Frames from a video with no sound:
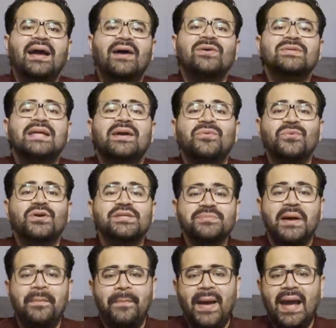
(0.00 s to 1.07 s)
I was like, where's
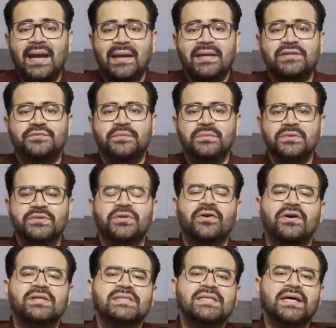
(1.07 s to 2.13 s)
my package from
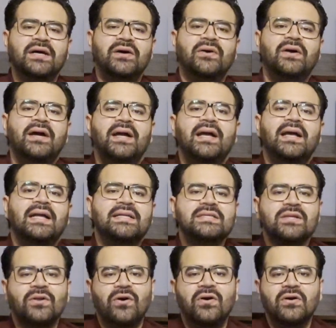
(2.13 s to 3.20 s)
NutriCartel? It's
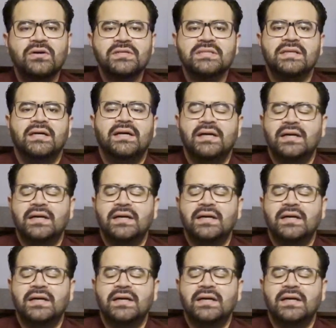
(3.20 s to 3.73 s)
lost.